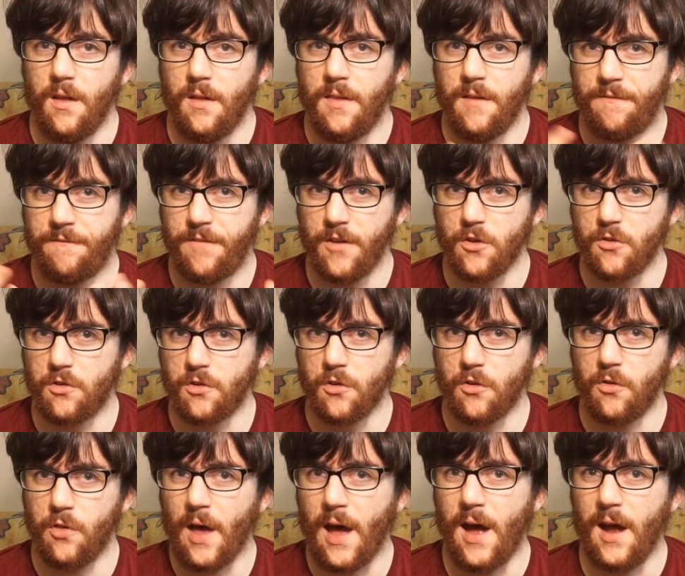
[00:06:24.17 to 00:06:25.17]
the
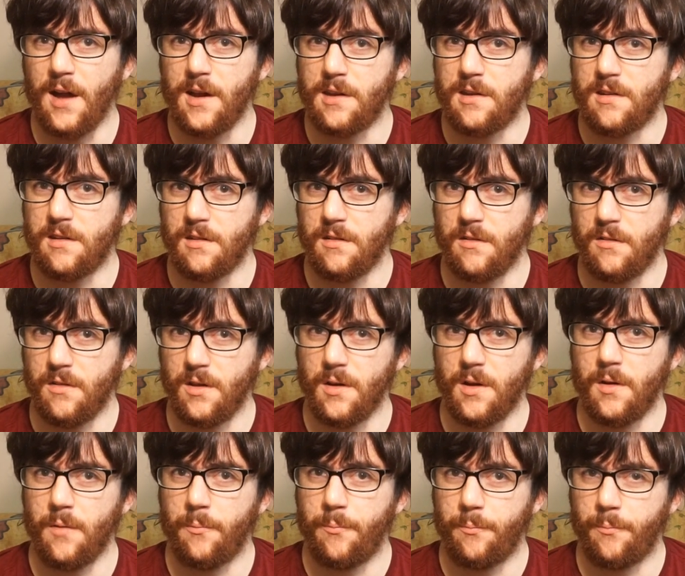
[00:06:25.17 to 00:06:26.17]
filter that
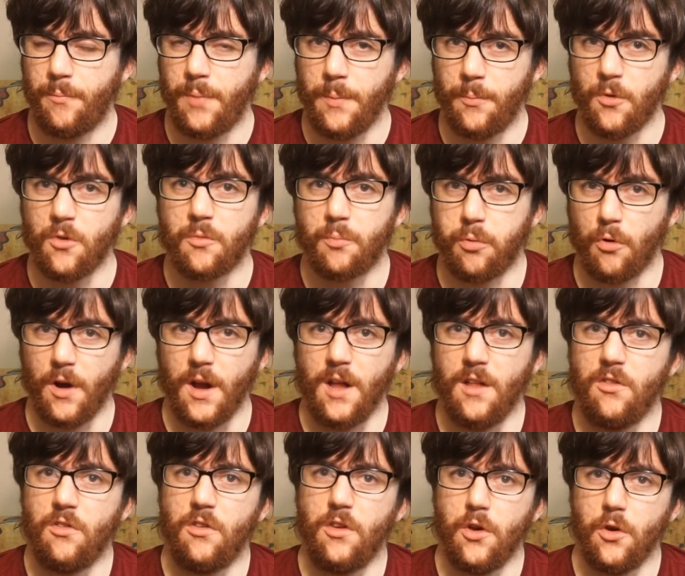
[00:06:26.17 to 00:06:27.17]
people's
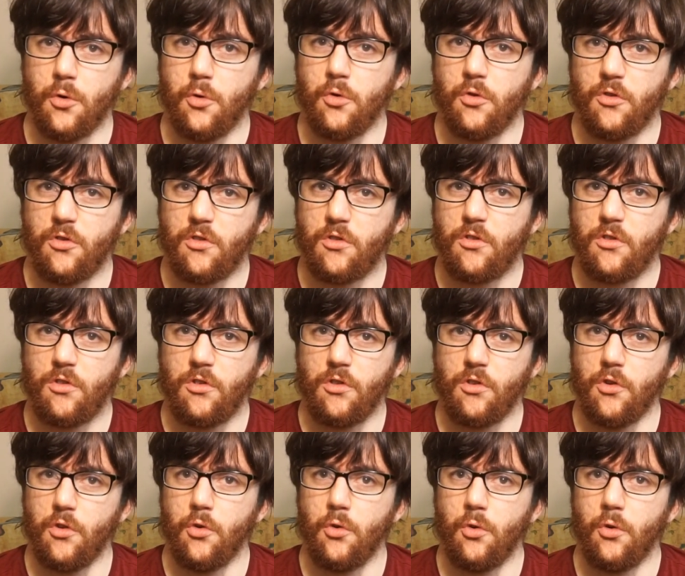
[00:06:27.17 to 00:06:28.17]
brains use
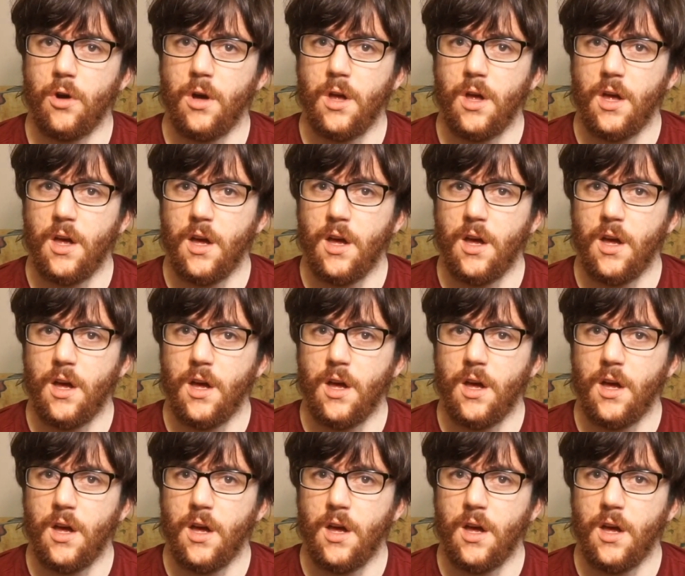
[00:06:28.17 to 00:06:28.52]
to